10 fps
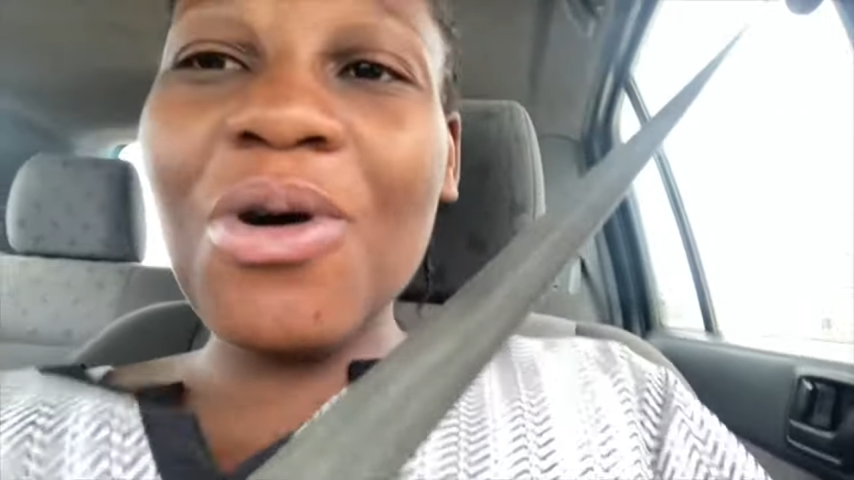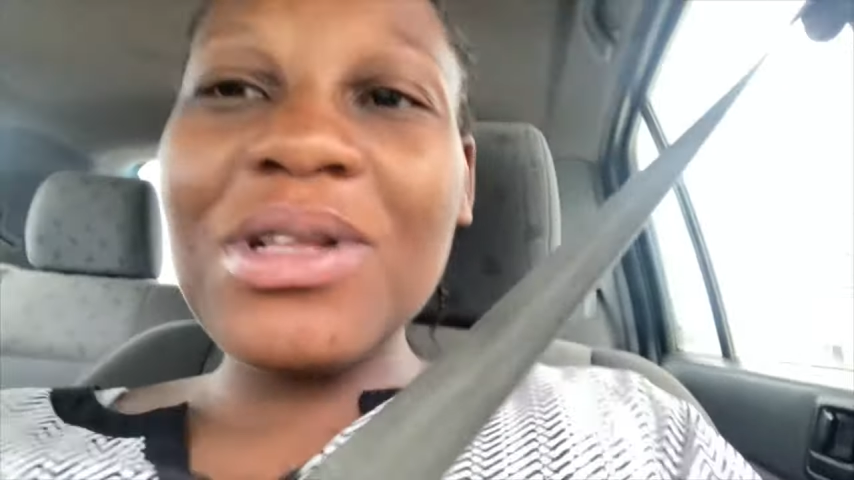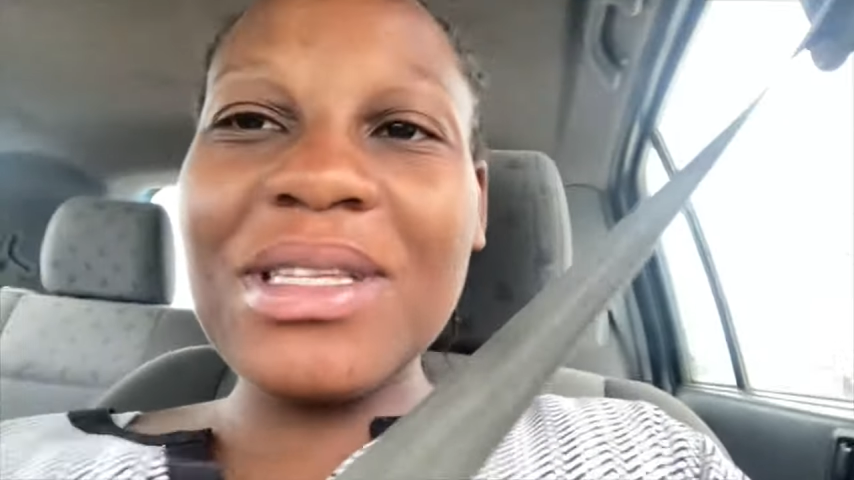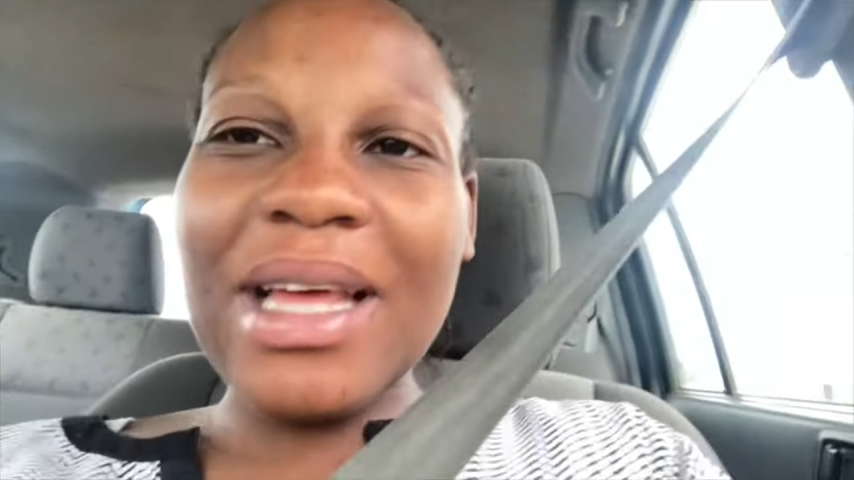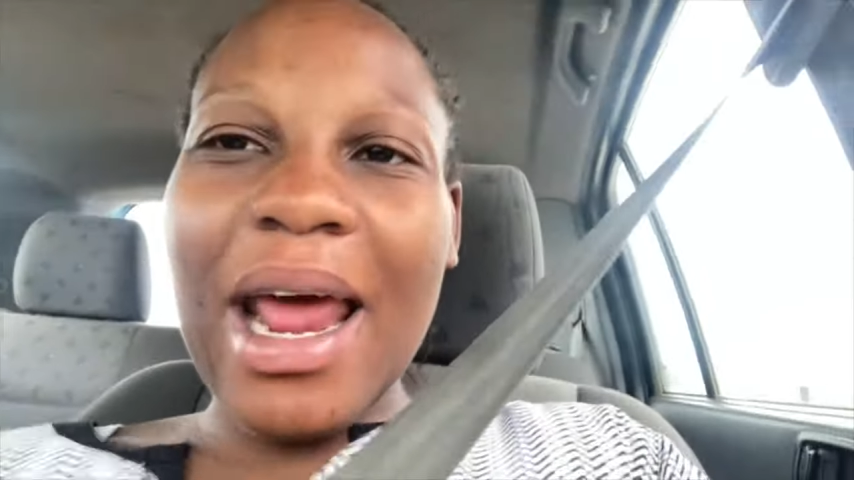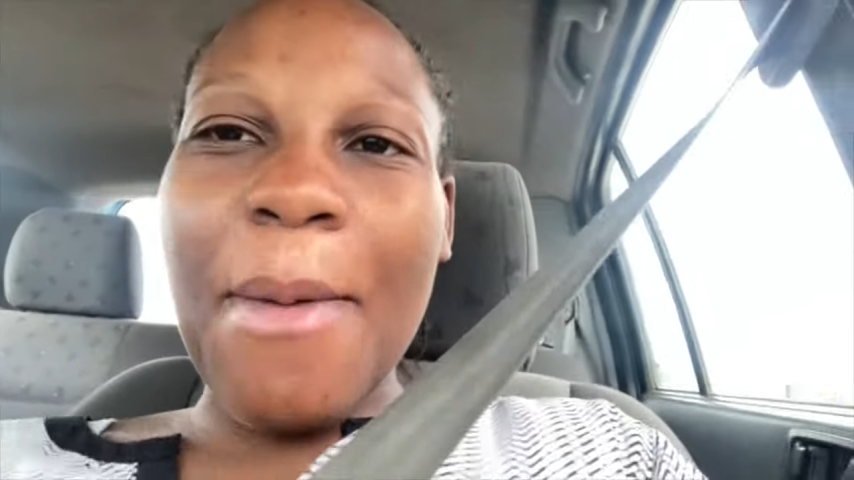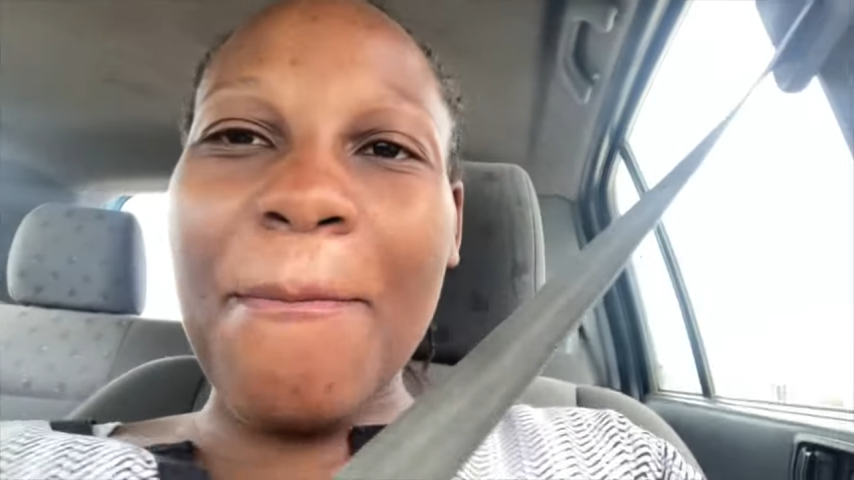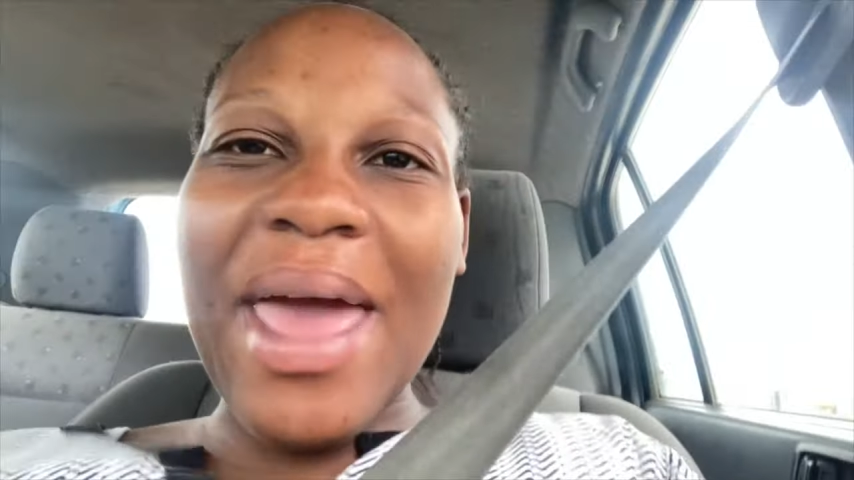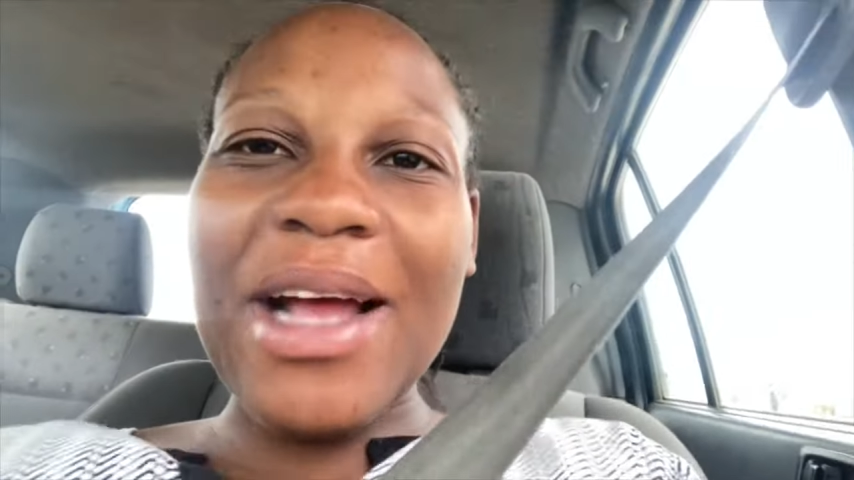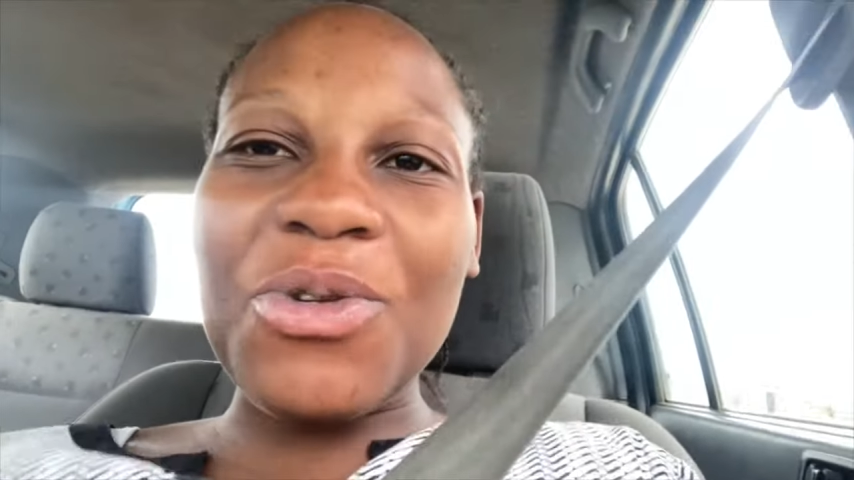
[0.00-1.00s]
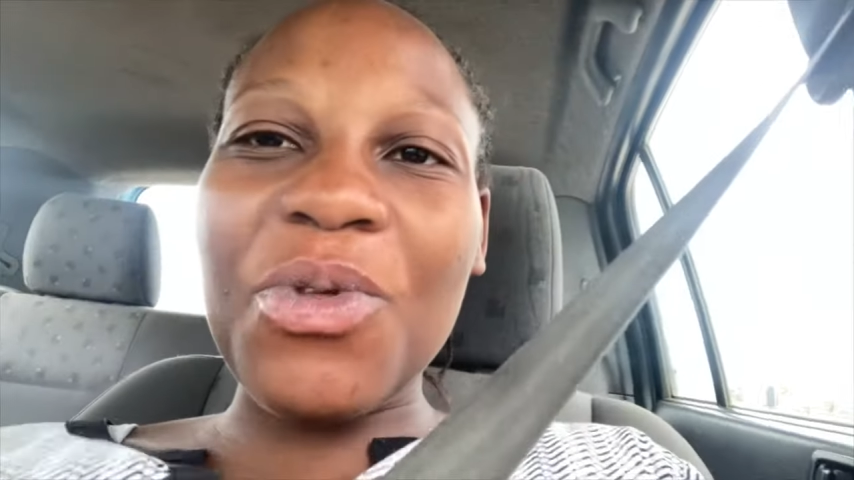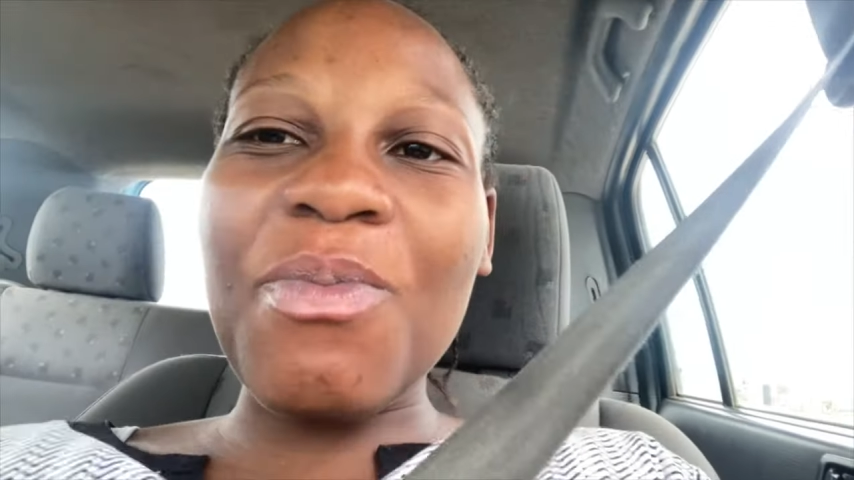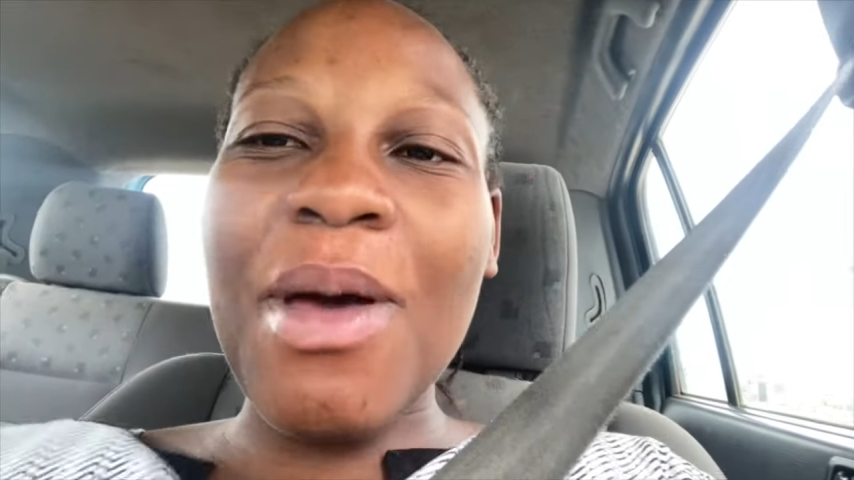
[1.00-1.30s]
scones that I baked with